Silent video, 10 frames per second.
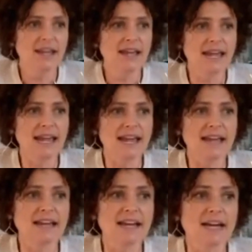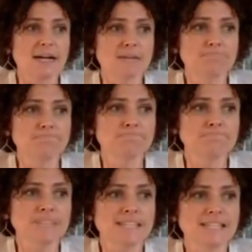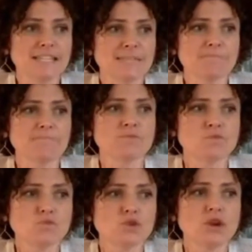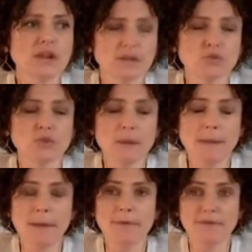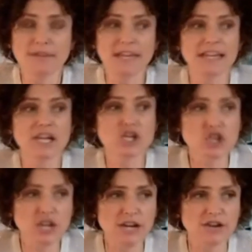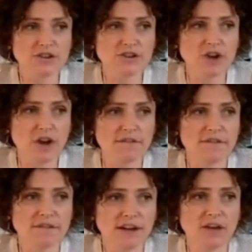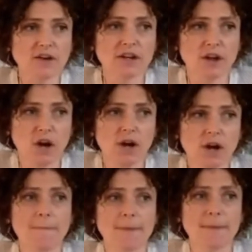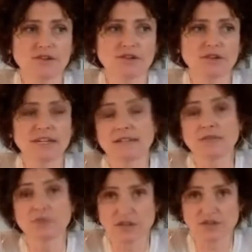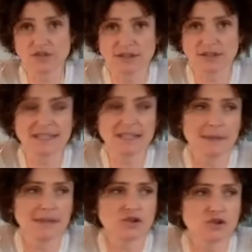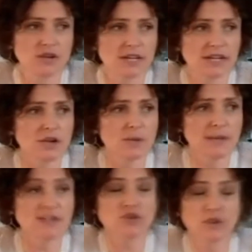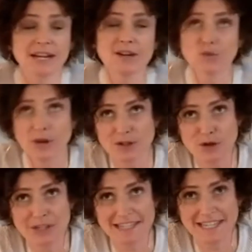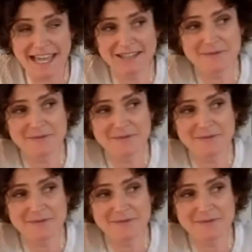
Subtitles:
And let's see. Oh yeah, red pepper flake shakers are often found in restaurants in the Mediterranean, or Mediterranean restaurants, I guess,